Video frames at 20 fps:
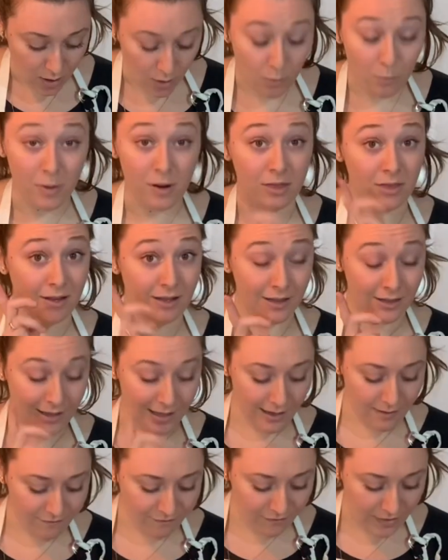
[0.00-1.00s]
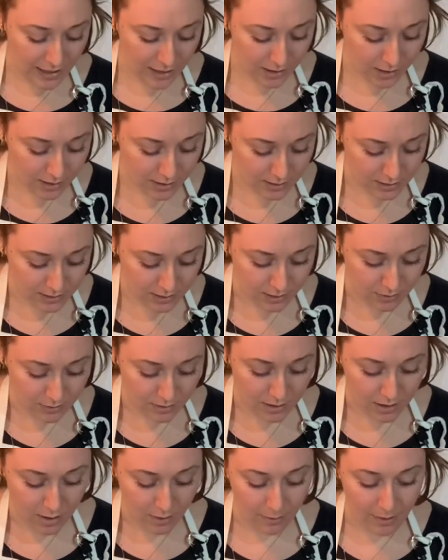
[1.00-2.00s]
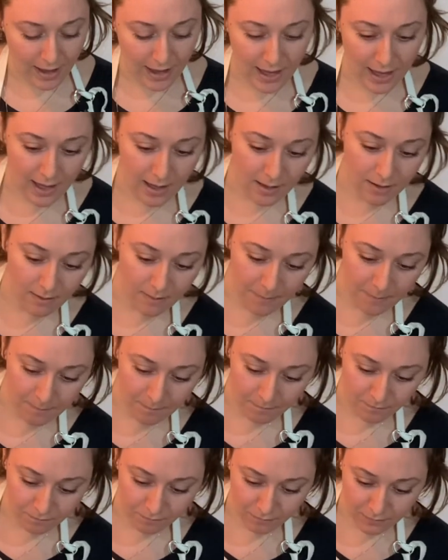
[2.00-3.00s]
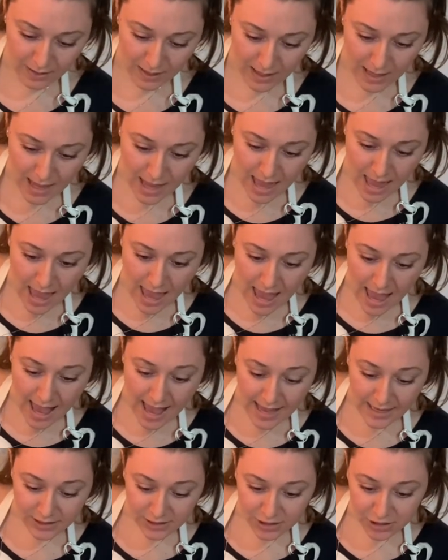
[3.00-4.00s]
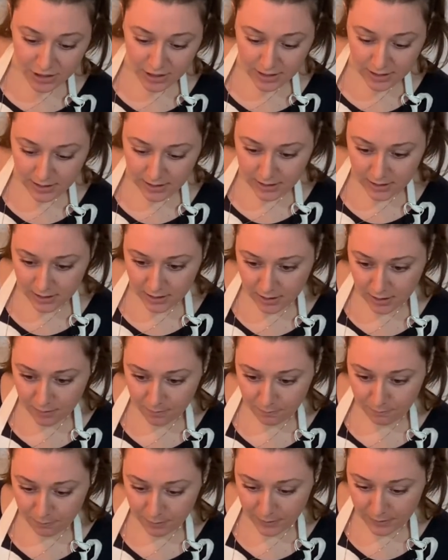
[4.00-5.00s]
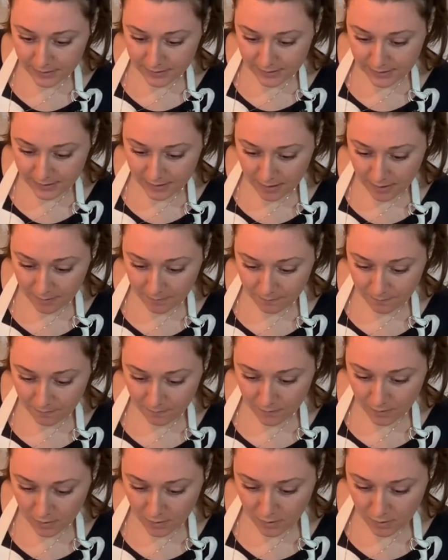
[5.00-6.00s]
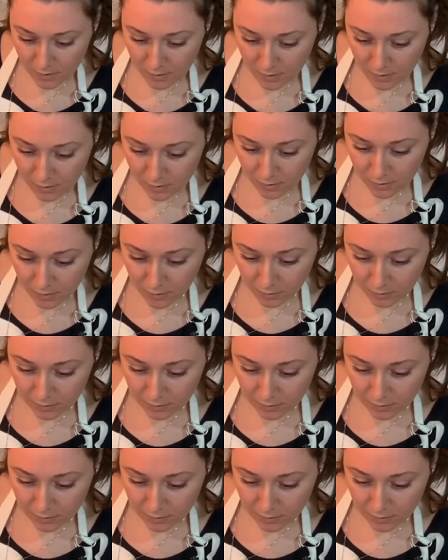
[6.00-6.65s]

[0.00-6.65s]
with clean fingers, you can go ahead and just put some gold